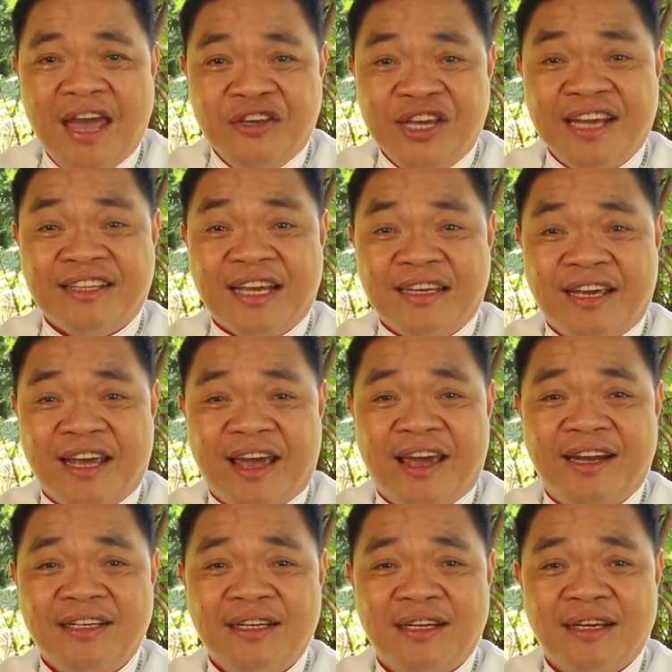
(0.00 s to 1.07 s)
Yet
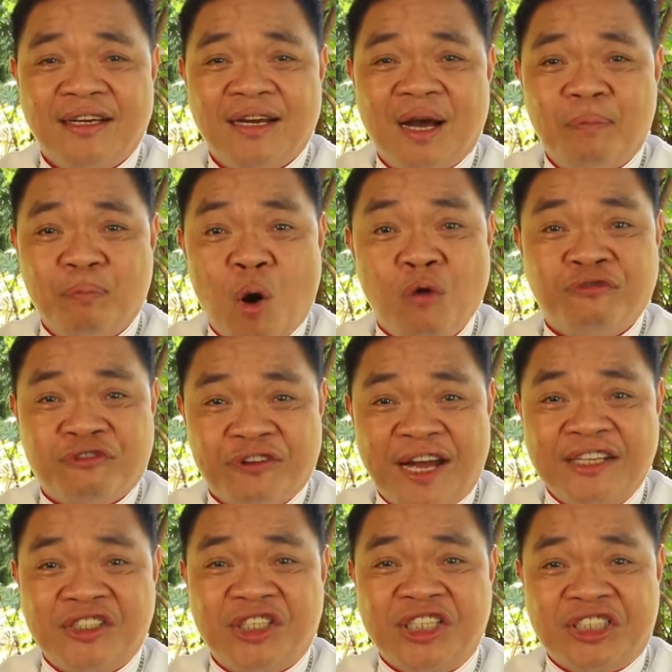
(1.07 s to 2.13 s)
again, Pope
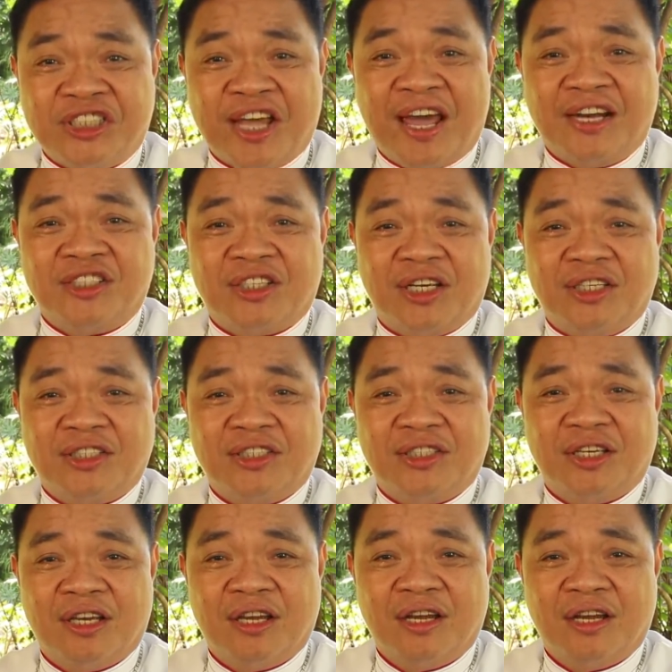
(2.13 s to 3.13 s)
Francis tells us,